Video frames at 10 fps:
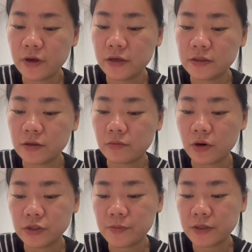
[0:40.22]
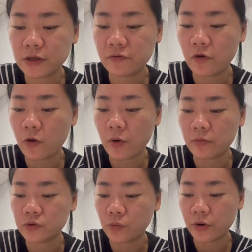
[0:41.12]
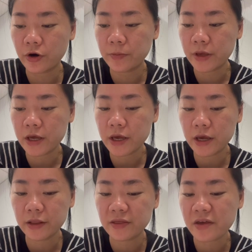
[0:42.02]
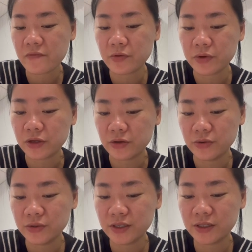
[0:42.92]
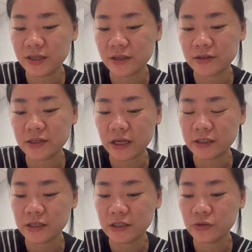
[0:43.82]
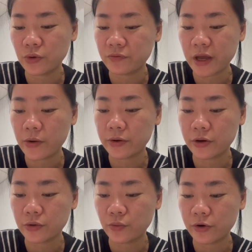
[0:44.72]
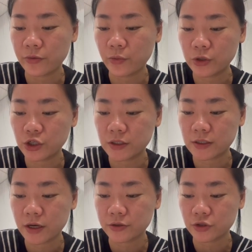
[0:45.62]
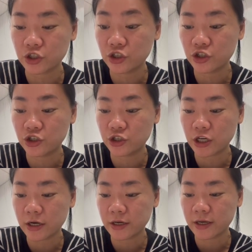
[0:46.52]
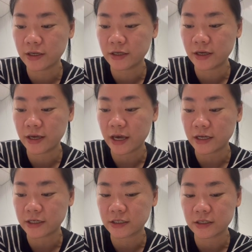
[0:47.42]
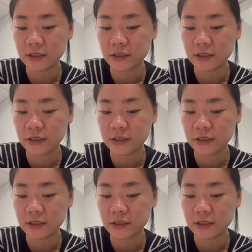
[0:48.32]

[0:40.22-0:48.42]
is the most basic form of the verb, it can never be used in a sentence without another verb which is conjugated.